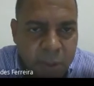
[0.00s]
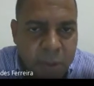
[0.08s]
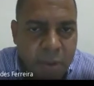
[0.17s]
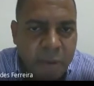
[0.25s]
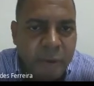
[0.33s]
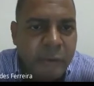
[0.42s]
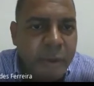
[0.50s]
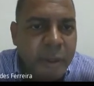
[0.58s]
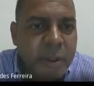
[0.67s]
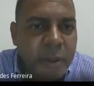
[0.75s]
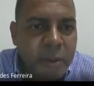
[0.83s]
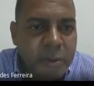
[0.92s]
So
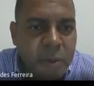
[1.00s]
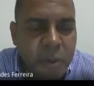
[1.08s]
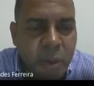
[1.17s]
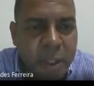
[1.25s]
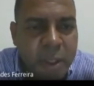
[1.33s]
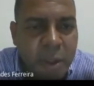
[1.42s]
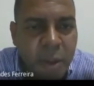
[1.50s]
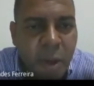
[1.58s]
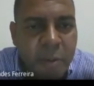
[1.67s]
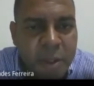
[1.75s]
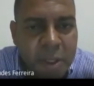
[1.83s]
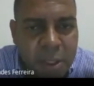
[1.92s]
everybody knows what
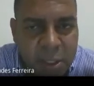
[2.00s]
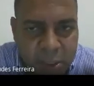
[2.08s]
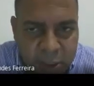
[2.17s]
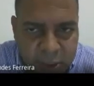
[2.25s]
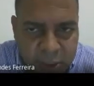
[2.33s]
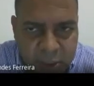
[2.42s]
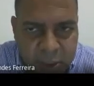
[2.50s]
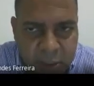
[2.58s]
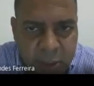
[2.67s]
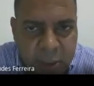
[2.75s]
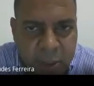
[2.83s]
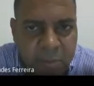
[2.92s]
economic is,
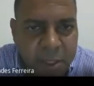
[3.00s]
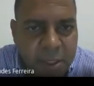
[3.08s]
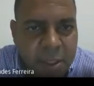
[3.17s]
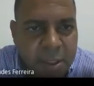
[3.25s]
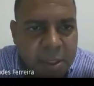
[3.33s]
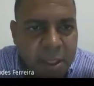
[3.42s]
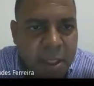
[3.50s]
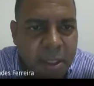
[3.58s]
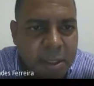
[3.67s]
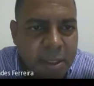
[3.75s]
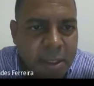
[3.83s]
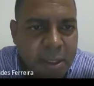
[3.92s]
but it's not.
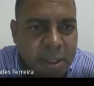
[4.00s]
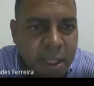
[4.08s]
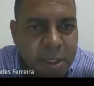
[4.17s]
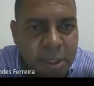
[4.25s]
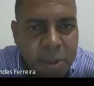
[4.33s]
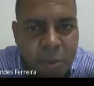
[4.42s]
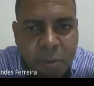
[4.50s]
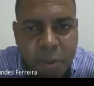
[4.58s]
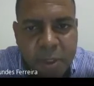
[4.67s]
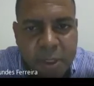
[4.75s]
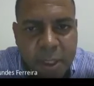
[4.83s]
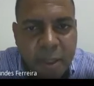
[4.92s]
It's nice to
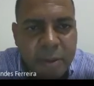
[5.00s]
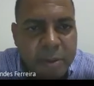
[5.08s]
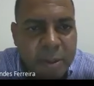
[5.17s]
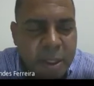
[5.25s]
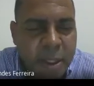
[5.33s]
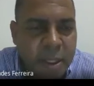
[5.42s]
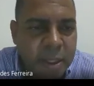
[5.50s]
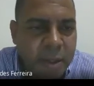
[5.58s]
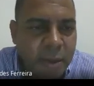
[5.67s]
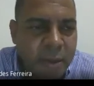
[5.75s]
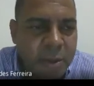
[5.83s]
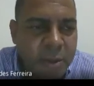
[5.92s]
point out
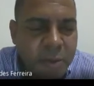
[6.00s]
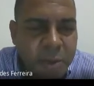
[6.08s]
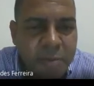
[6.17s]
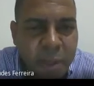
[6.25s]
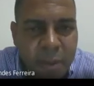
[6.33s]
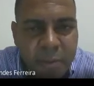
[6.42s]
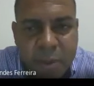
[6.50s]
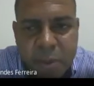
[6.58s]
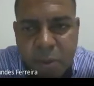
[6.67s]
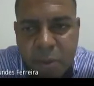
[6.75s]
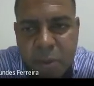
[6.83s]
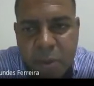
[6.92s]
or to remember
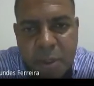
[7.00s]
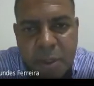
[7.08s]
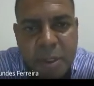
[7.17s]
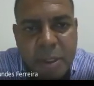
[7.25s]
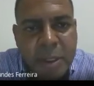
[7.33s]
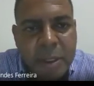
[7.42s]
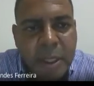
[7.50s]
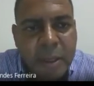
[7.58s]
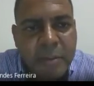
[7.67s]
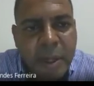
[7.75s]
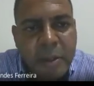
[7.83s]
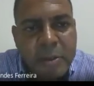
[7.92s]
you
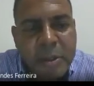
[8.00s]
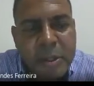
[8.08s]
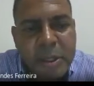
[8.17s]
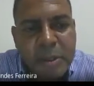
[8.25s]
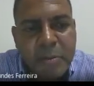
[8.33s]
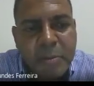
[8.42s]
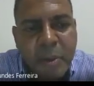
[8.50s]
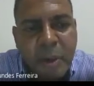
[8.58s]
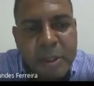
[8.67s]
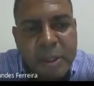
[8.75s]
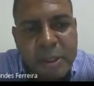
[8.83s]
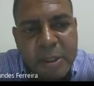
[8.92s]
about the
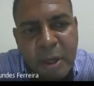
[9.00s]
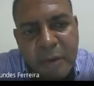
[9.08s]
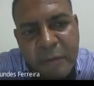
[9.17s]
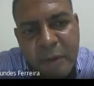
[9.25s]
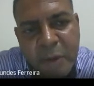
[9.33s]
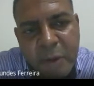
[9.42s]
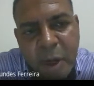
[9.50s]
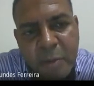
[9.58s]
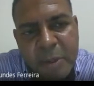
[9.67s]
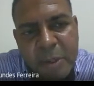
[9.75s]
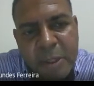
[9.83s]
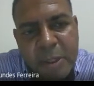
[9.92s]
importance of
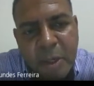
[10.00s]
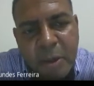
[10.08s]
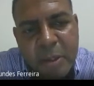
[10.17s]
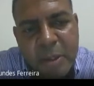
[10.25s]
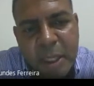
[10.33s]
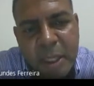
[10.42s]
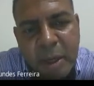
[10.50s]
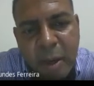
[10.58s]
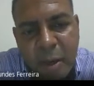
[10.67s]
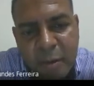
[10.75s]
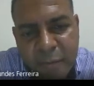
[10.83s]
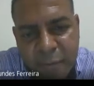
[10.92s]
economics in our daily
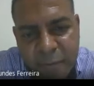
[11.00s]
life.